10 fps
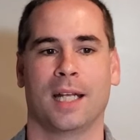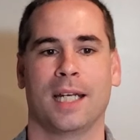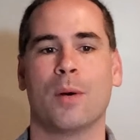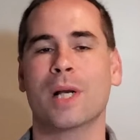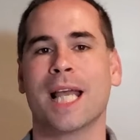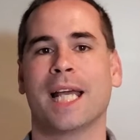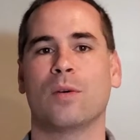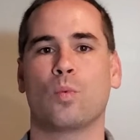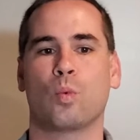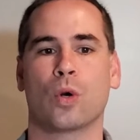Now, what kind
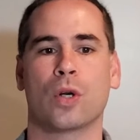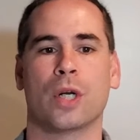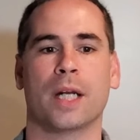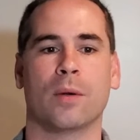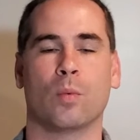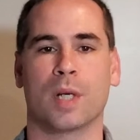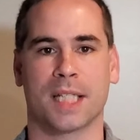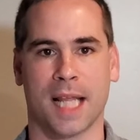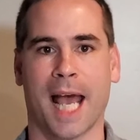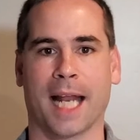of word
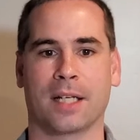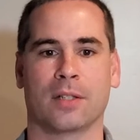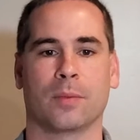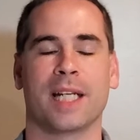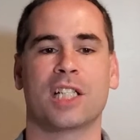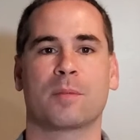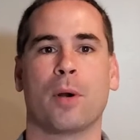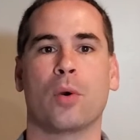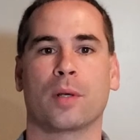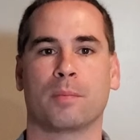was that when he
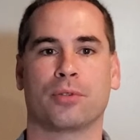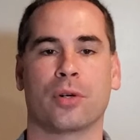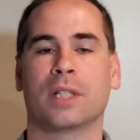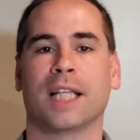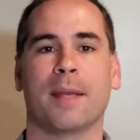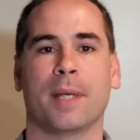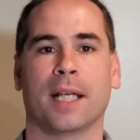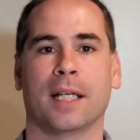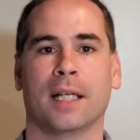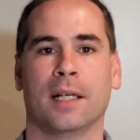spoke
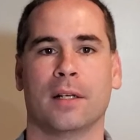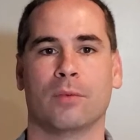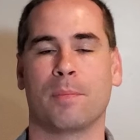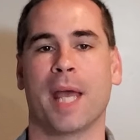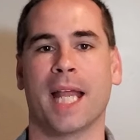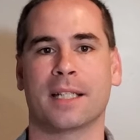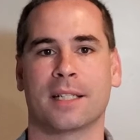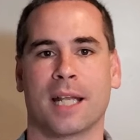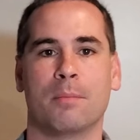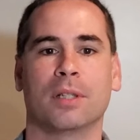proclaiming,
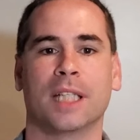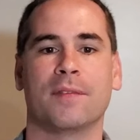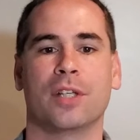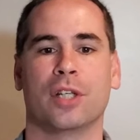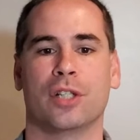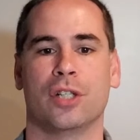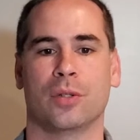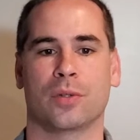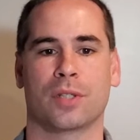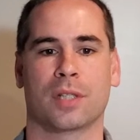repent and believe the good
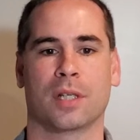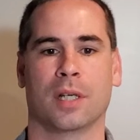news?